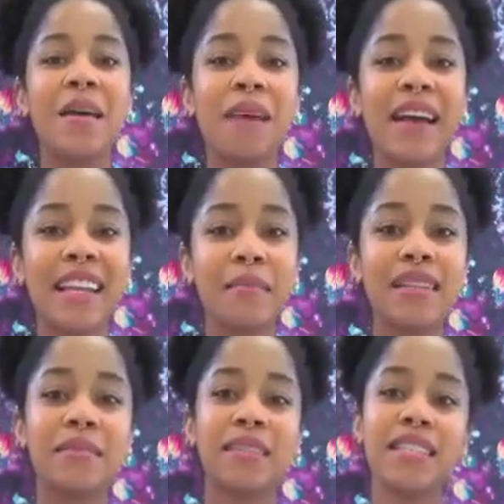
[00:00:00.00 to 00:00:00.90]
My name
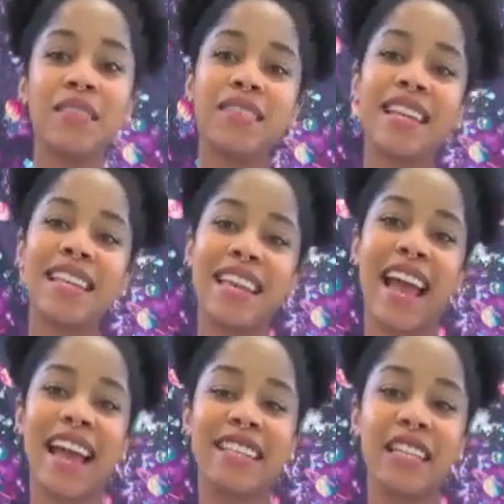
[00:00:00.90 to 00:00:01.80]
is Miss Houston, and
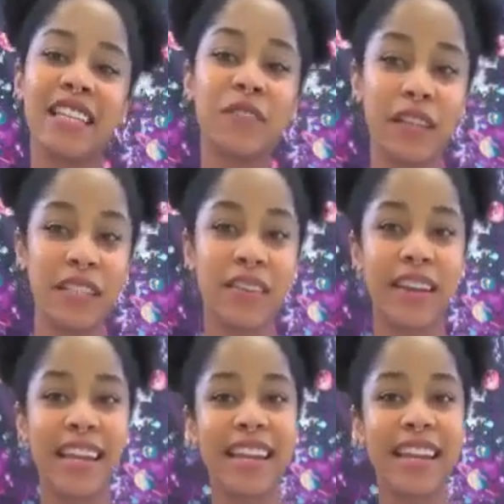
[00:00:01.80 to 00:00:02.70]
I teach first
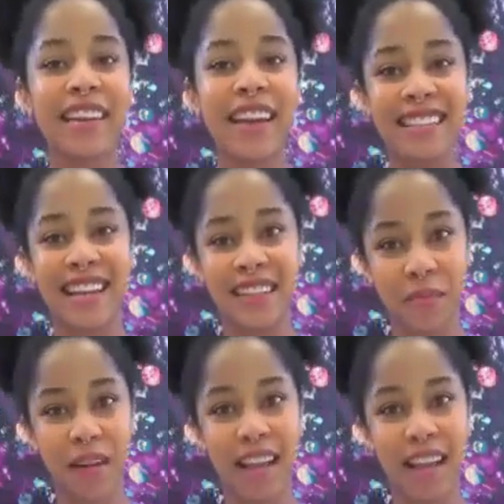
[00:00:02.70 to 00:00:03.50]
grade here at Dr.